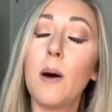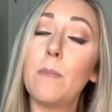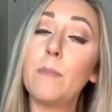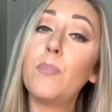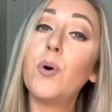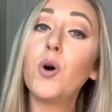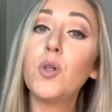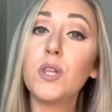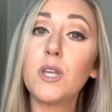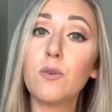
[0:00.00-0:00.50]

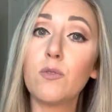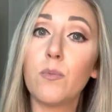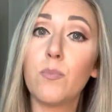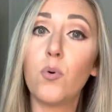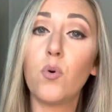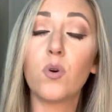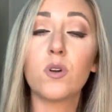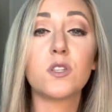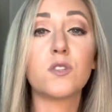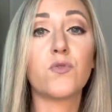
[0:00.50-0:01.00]
pulling
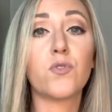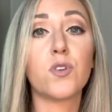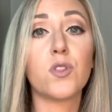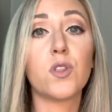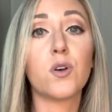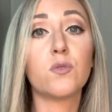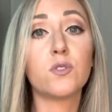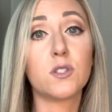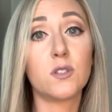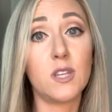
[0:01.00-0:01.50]
reports for
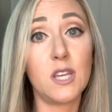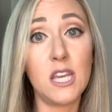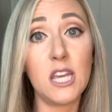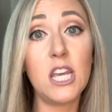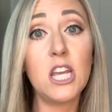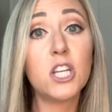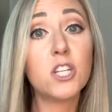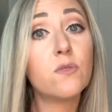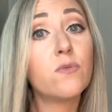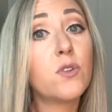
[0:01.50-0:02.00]
those
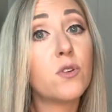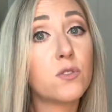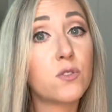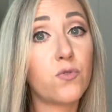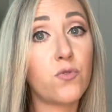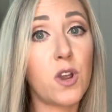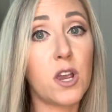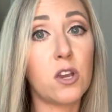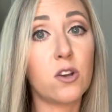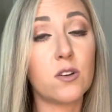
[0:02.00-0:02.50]
each of those
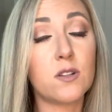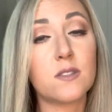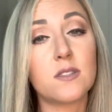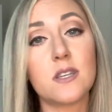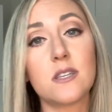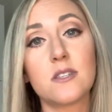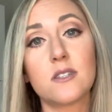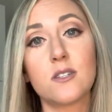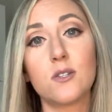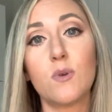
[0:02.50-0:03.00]

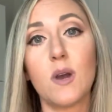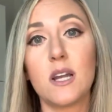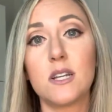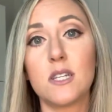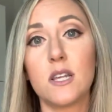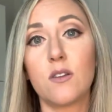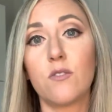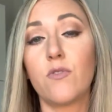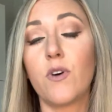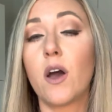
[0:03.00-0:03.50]
fragrances to
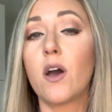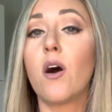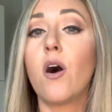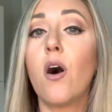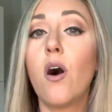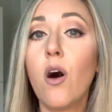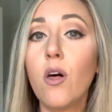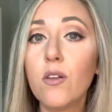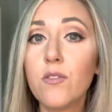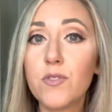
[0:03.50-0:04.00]
identify
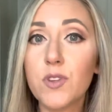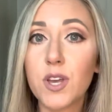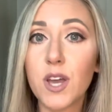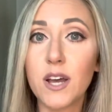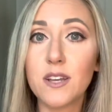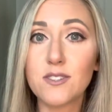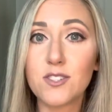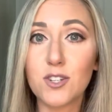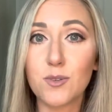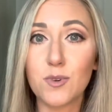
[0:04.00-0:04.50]
all of the
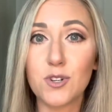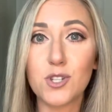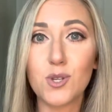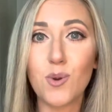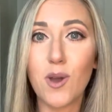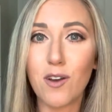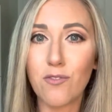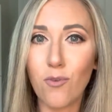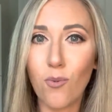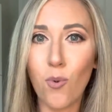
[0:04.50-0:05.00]
customers who
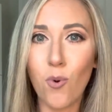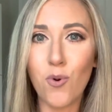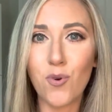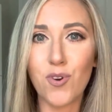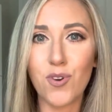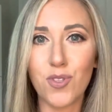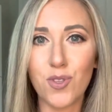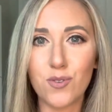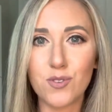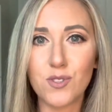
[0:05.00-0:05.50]
have
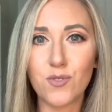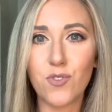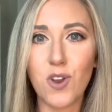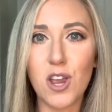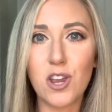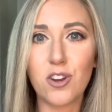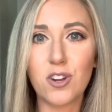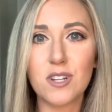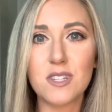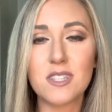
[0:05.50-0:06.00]
ordered those
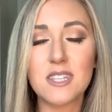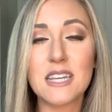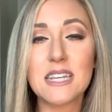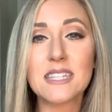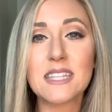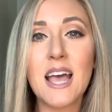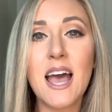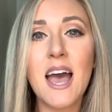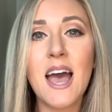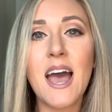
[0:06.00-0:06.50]
fragrances,
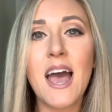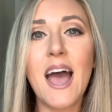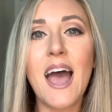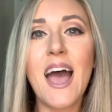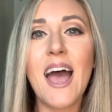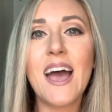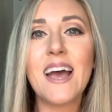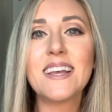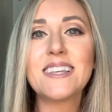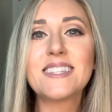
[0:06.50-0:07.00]

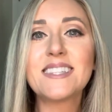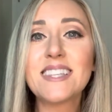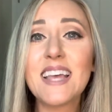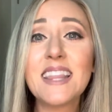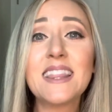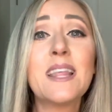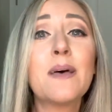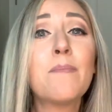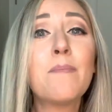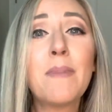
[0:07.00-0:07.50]

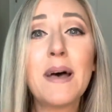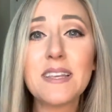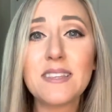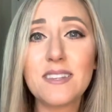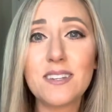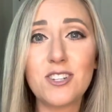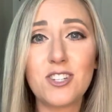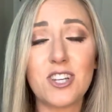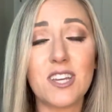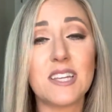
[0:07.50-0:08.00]
send them
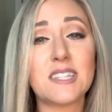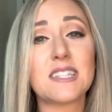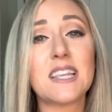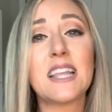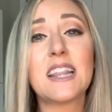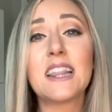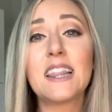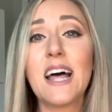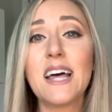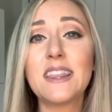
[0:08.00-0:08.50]
messages
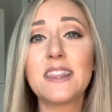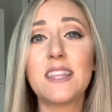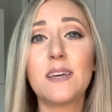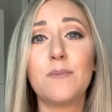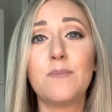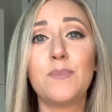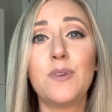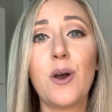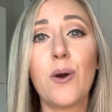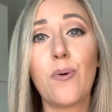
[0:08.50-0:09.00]
and let
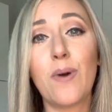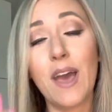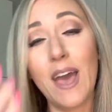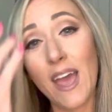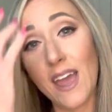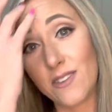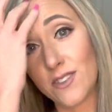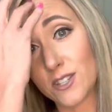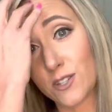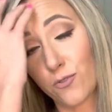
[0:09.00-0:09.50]
them know,
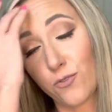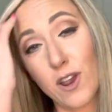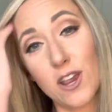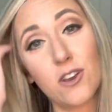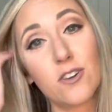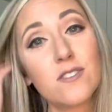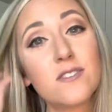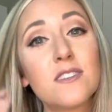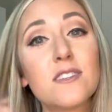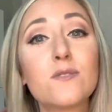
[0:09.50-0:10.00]
hey, this
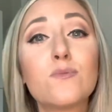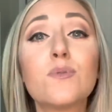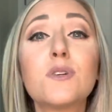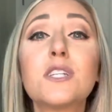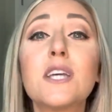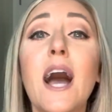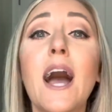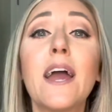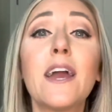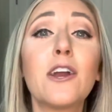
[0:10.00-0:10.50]
fragrance is
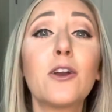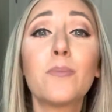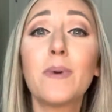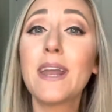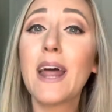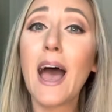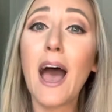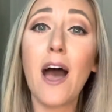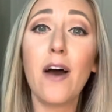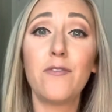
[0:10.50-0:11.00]
retiring, but
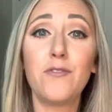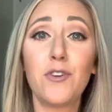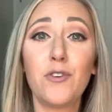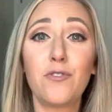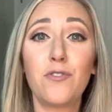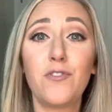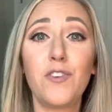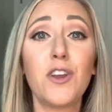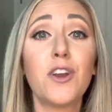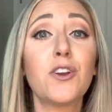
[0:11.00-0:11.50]
have no
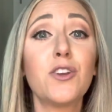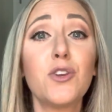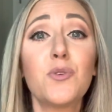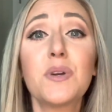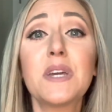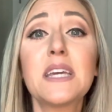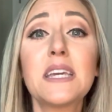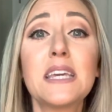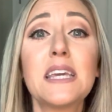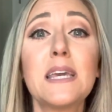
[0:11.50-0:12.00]
fear, you
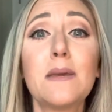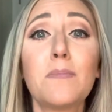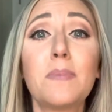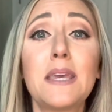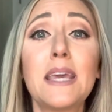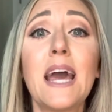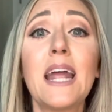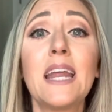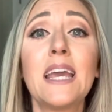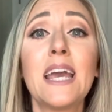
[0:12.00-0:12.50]
can keep
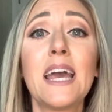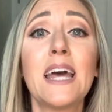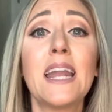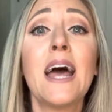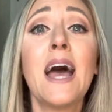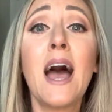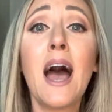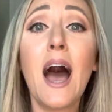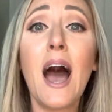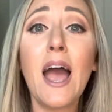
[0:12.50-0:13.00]
getting it.
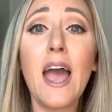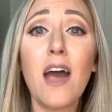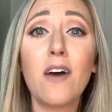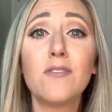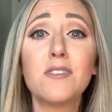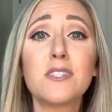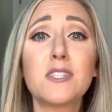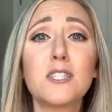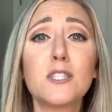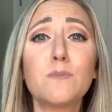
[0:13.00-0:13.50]
I have
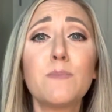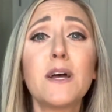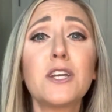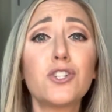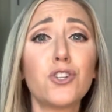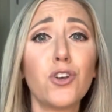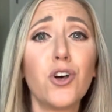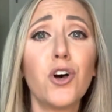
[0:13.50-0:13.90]
a special